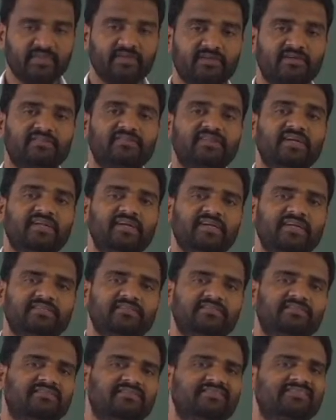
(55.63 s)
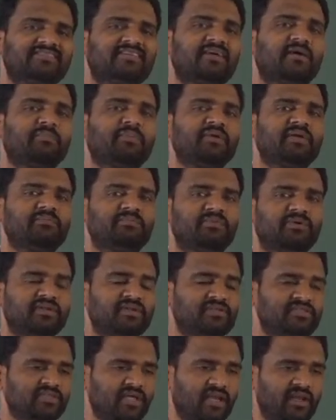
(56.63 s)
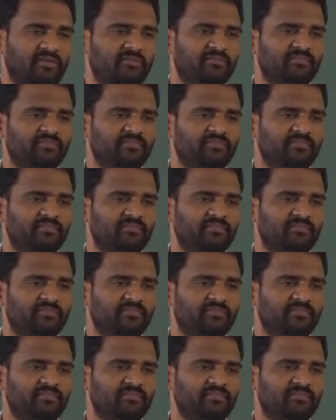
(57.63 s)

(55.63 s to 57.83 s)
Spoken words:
that is stopping potential.